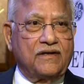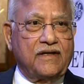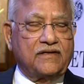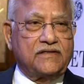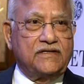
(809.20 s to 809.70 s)

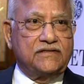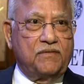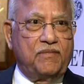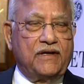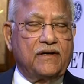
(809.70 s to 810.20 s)
His
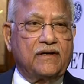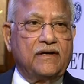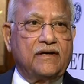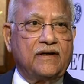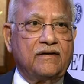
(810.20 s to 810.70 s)
Excellency Bill
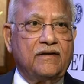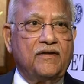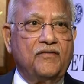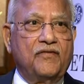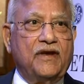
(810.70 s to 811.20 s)
Clinton,
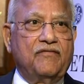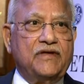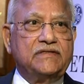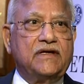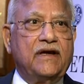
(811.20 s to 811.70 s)
when he
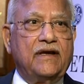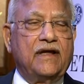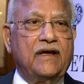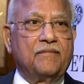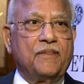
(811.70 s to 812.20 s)
visited
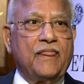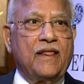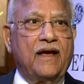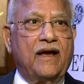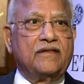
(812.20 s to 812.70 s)
India
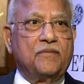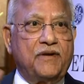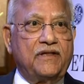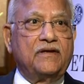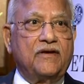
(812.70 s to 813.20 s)
as the
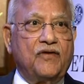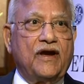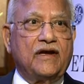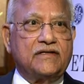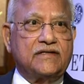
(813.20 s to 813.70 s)
President of the
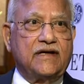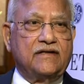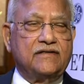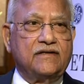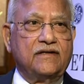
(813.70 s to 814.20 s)
United
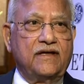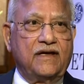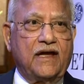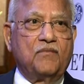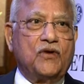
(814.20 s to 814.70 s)
States,
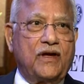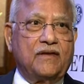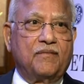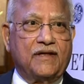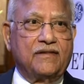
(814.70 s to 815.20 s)
he came to
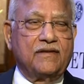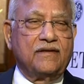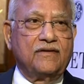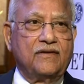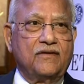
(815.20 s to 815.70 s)
Hyderabad.
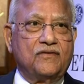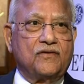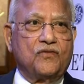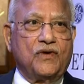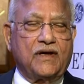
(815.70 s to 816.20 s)

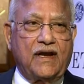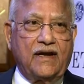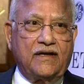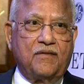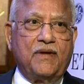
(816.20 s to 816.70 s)
So we
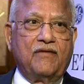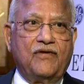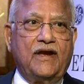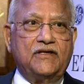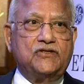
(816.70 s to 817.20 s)
connected my
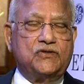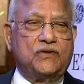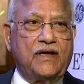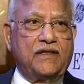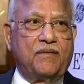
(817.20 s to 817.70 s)
village
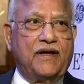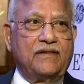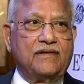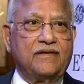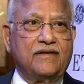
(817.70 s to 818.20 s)
to
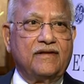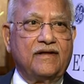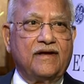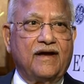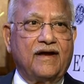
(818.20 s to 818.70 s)
Hyderabad,
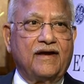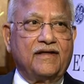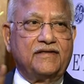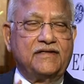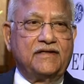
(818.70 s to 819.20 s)
and
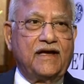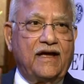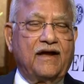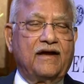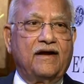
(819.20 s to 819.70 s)
a
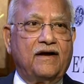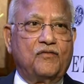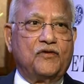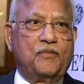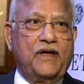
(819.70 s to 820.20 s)
young girl
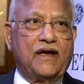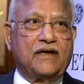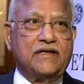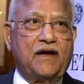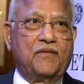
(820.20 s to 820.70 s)
was being
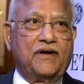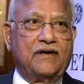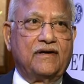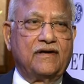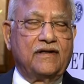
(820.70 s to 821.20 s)

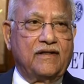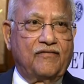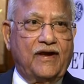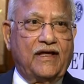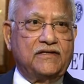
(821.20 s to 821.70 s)
examined in the
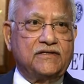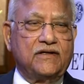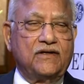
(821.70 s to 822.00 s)
village,